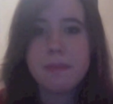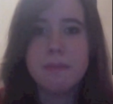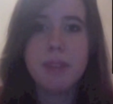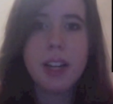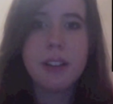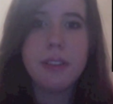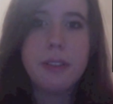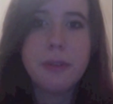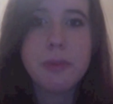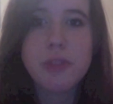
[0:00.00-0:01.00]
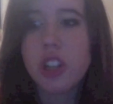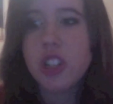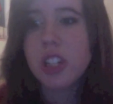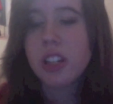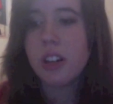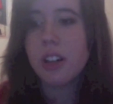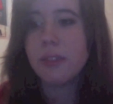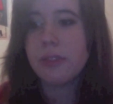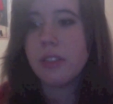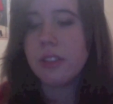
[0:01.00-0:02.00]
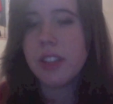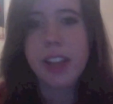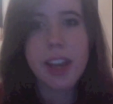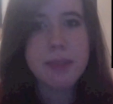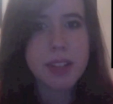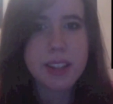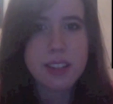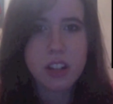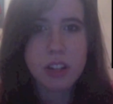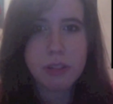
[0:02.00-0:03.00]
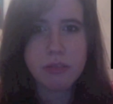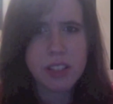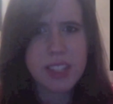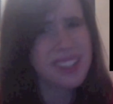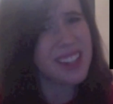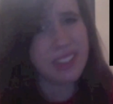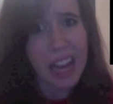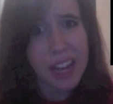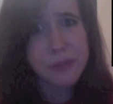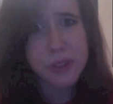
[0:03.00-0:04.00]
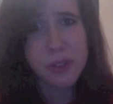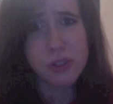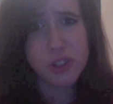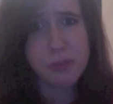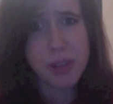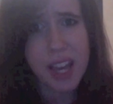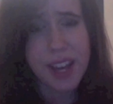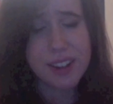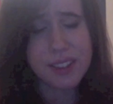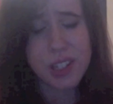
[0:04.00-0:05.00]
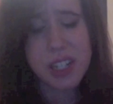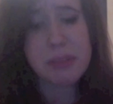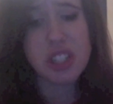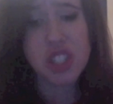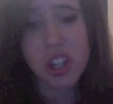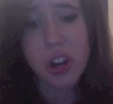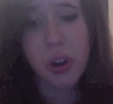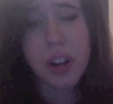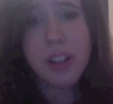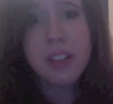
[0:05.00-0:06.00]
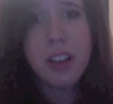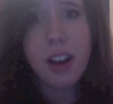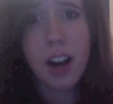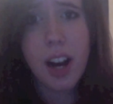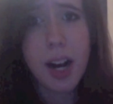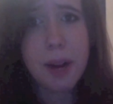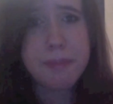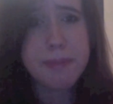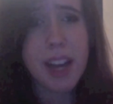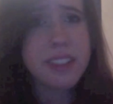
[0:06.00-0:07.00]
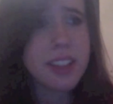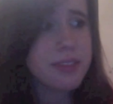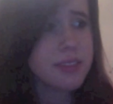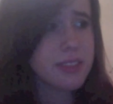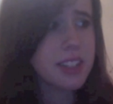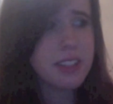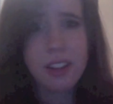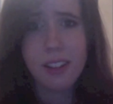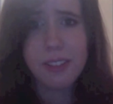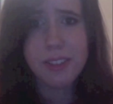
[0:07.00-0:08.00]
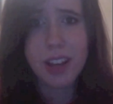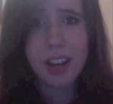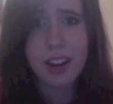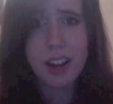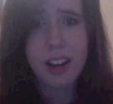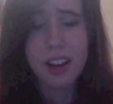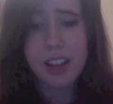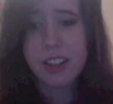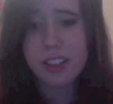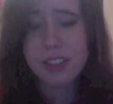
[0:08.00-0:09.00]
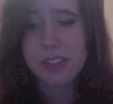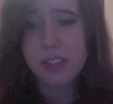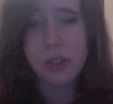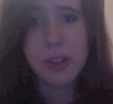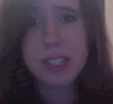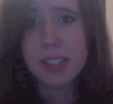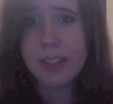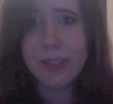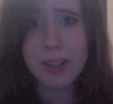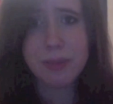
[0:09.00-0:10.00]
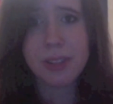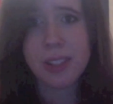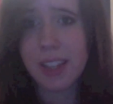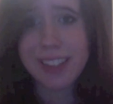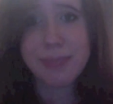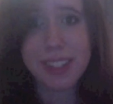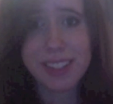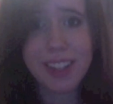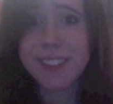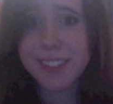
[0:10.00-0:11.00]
But from judging of the gameplay that has already been released, and a lot of feudal Japan has already been shown, I definitely know that it is going to live up to the expectation